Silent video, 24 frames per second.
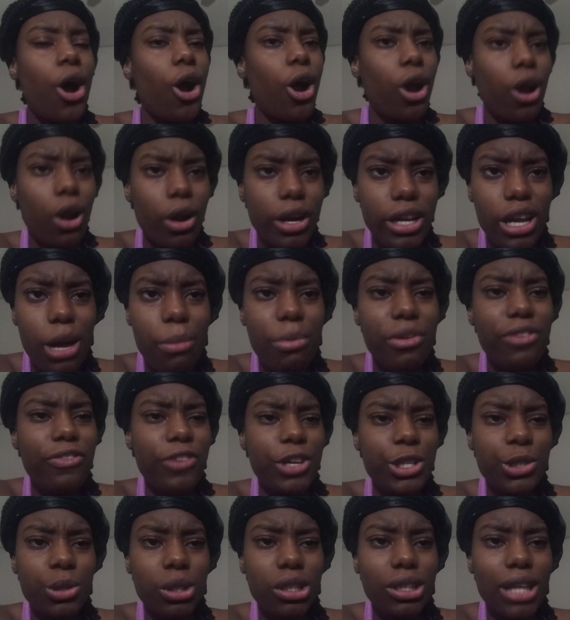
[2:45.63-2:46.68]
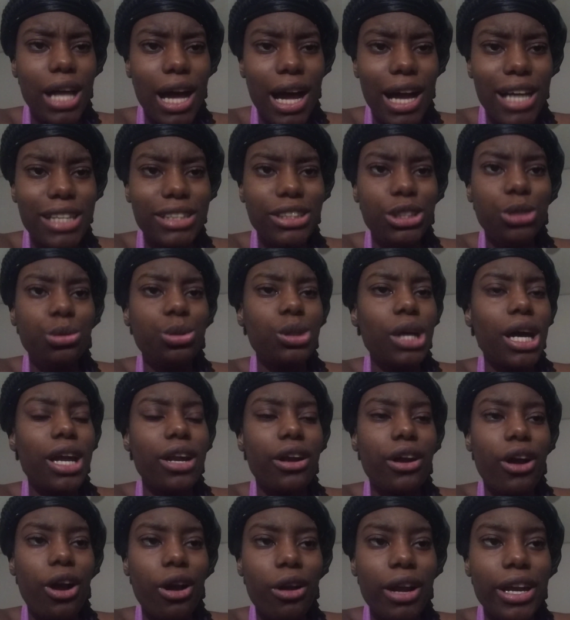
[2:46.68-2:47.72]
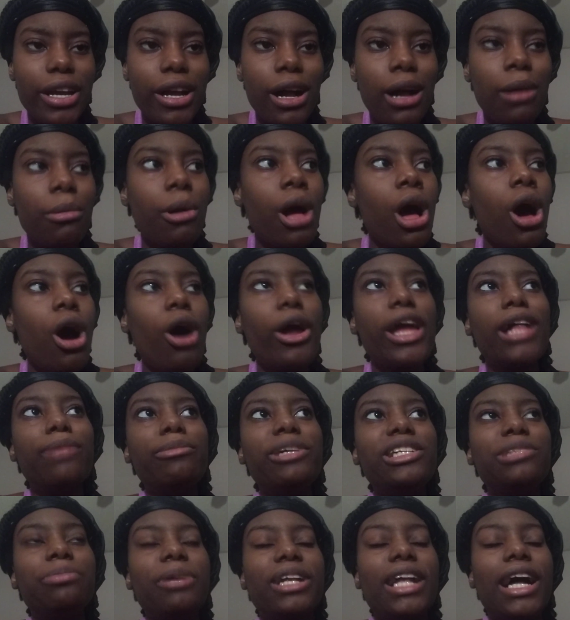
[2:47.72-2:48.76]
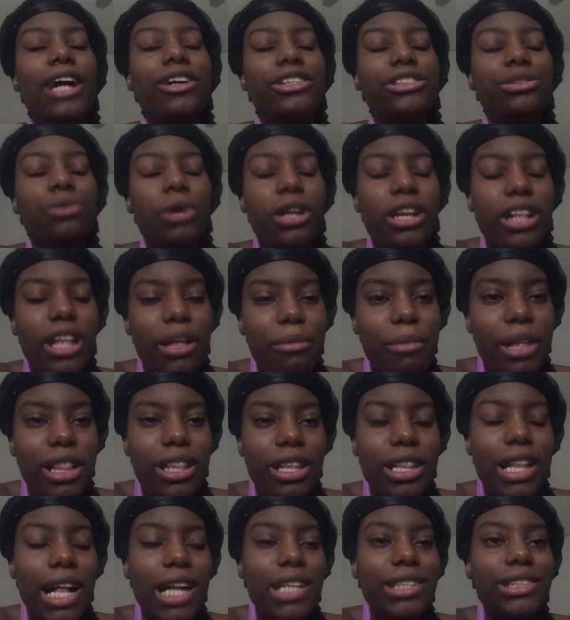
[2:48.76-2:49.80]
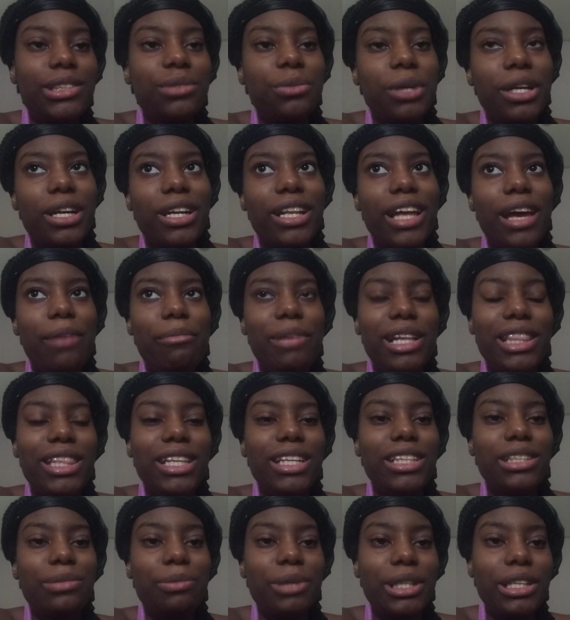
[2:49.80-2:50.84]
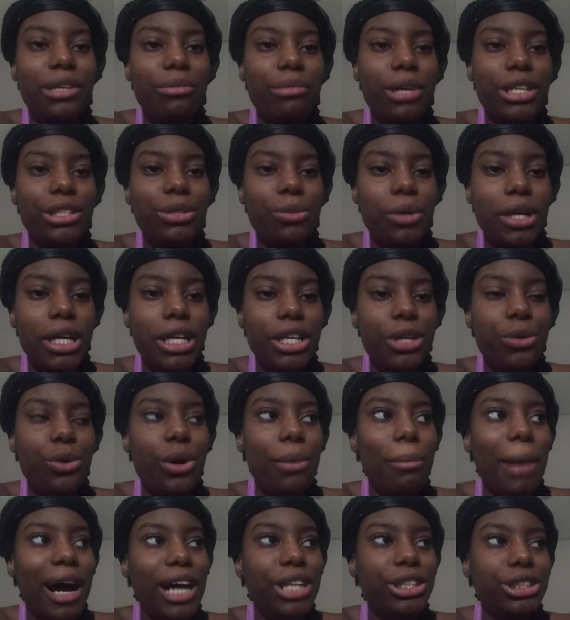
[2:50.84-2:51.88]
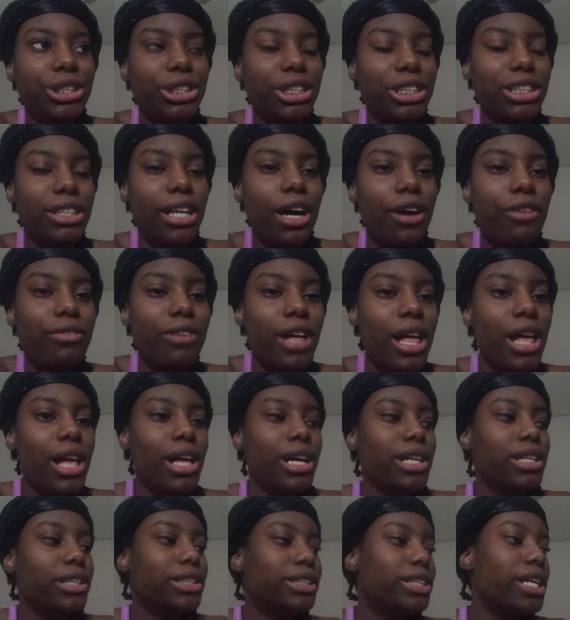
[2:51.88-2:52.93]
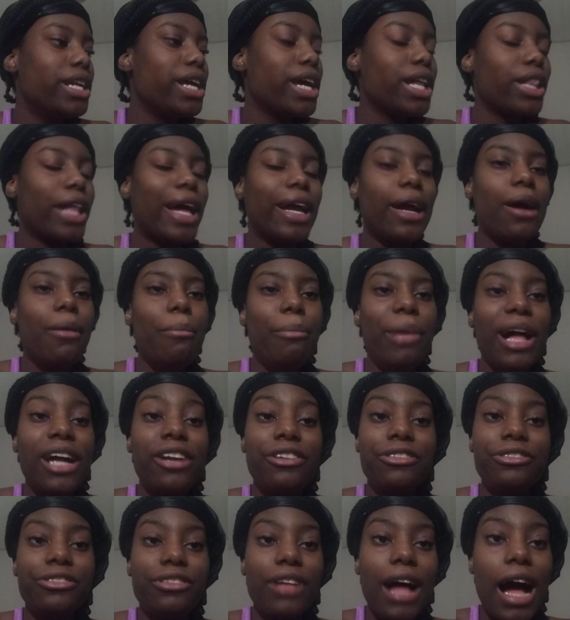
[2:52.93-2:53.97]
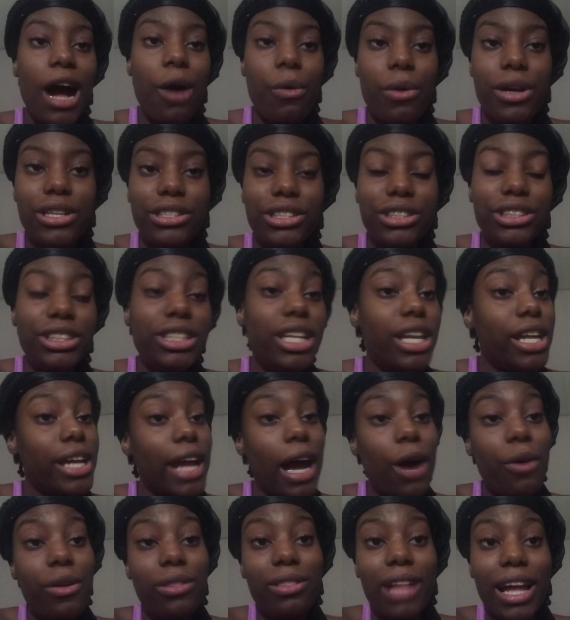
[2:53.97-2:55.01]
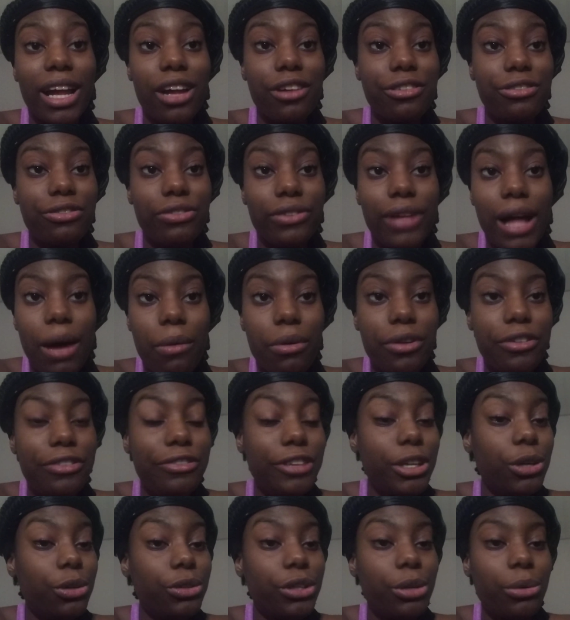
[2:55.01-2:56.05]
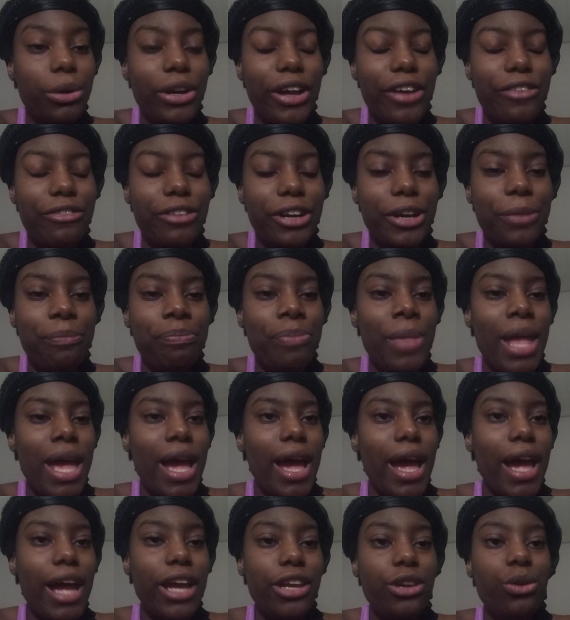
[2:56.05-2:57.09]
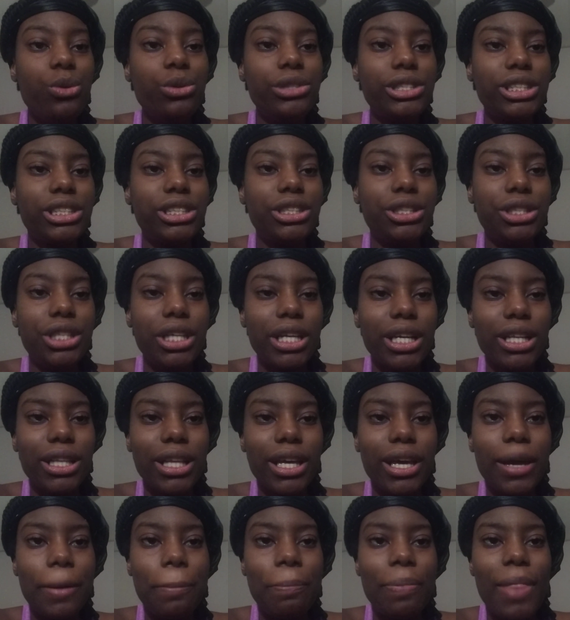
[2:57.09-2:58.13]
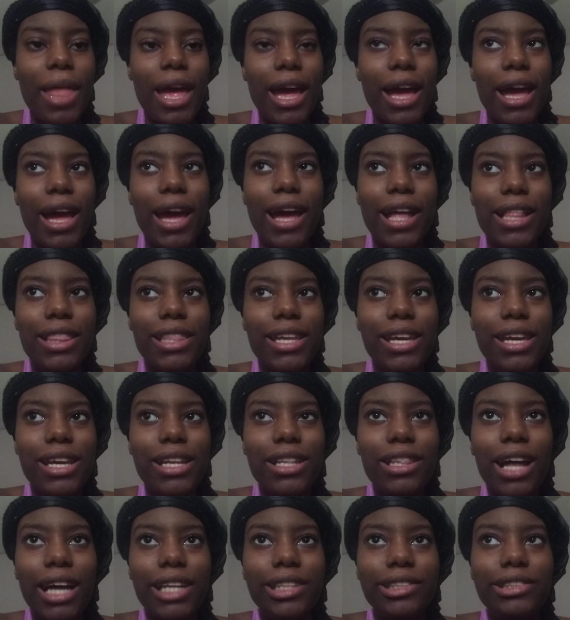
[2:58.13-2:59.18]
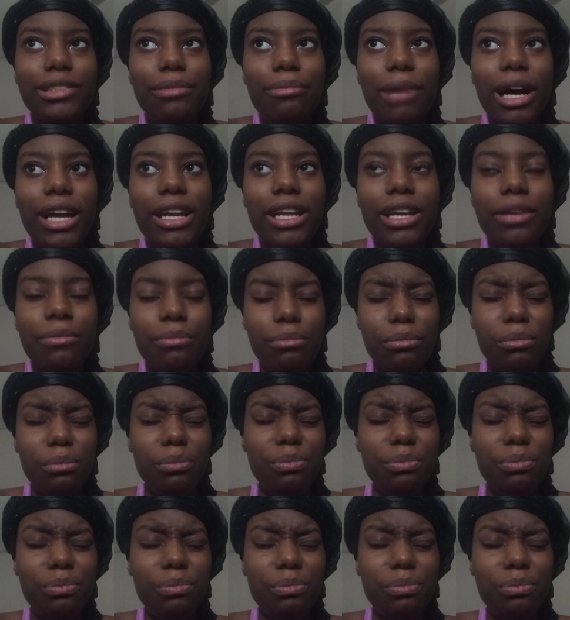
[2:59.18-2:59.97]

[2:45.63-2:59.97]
hurry up and visualize, and you try to hurry up. Oh yeah, let me explain the Alice in Wonderland method. The Alice in Wonderland method is pretty much where you imagine yourself sitting in like a bed of flowers, or sitting out in like a flower field or whatever, and you just chilling. And then like somebody